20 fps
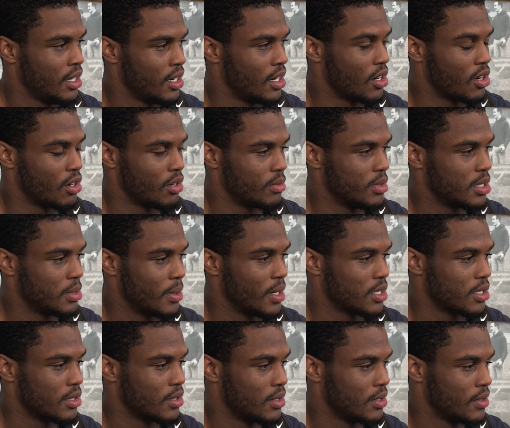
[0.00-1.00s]
they, are gonna be
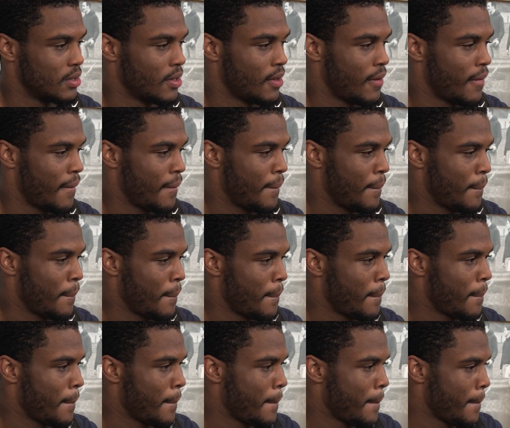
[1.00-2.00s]
special. Do you think it
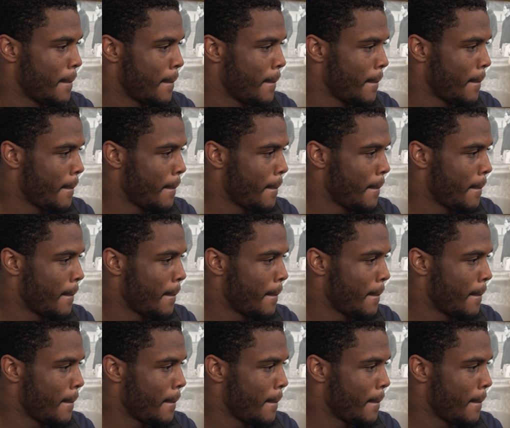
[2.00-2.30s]
helped you